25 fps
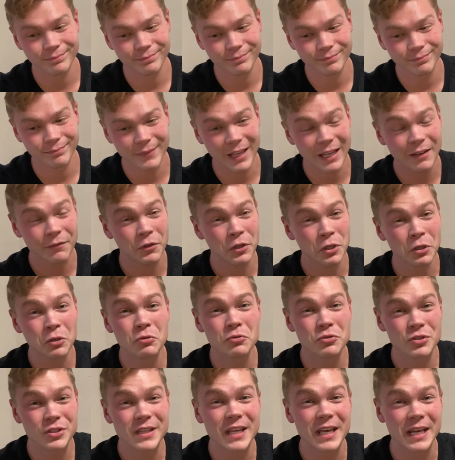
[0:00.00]
if you
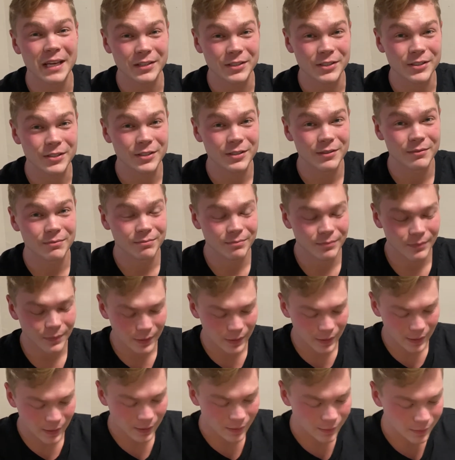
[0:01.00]
use this.
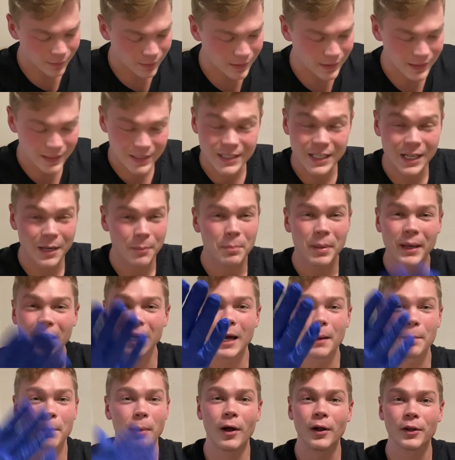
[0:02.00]
It's going to pick
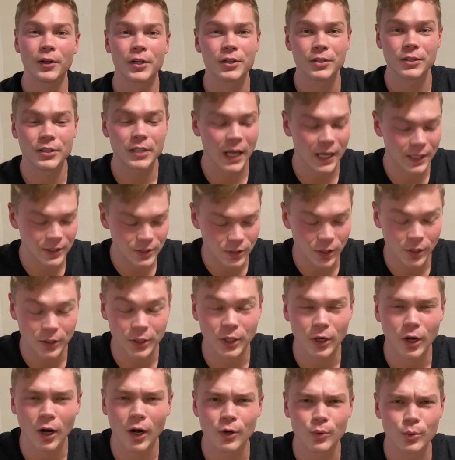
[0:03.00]
up all your dust on your
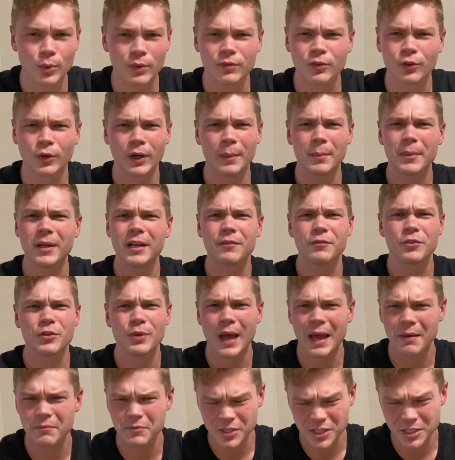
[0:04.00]
hardwood floor. I mean, if you
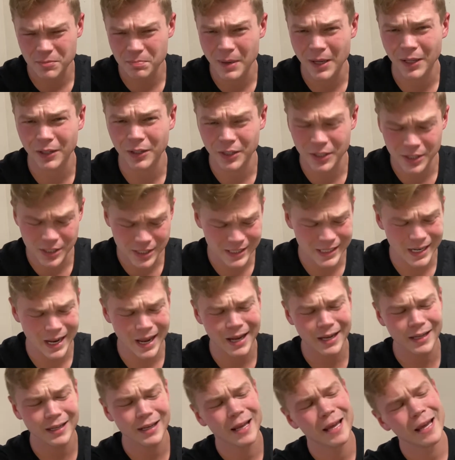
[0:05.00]
have a spill or a
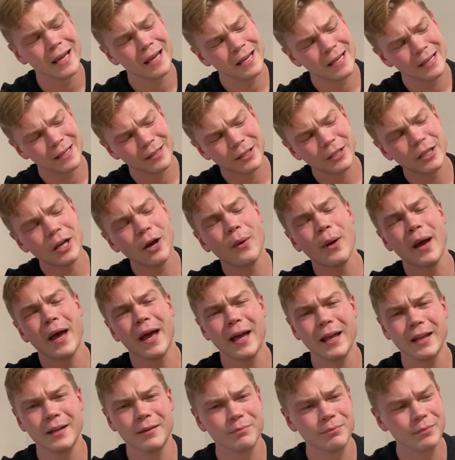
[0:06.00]
stain, go
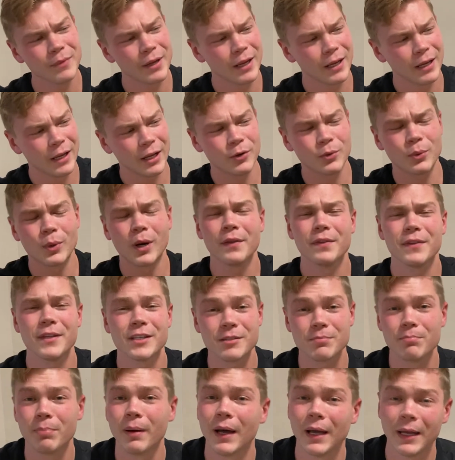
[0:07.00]
ahead and run
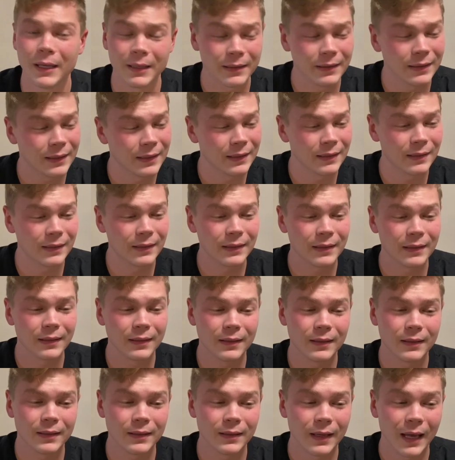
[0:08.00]
this, but
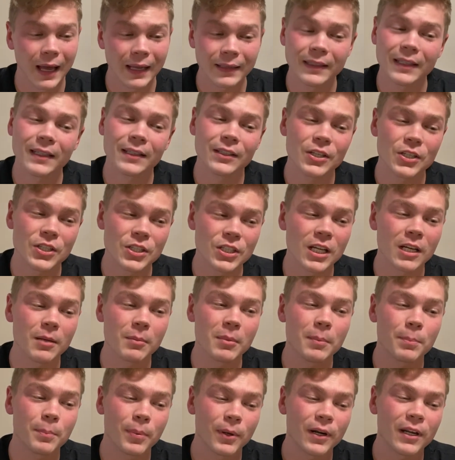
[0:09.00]
I think this is going to be
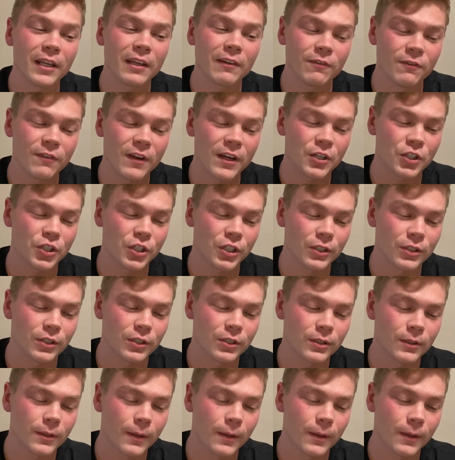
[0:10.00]
pretty efficient.